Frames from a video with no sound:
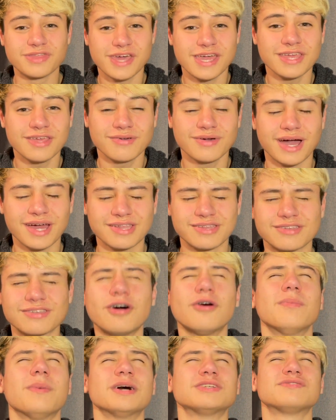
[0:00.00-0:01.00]
Thank you guys
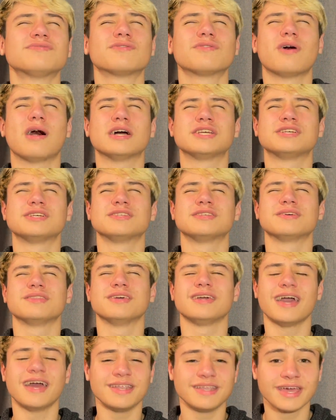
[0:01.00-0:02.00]
so much for watching till
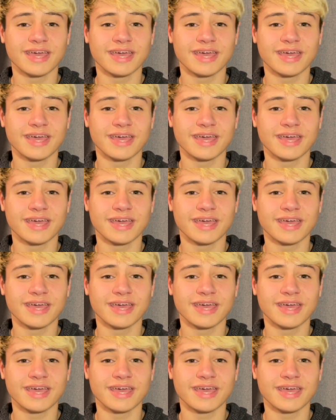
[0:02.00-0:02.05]
the end.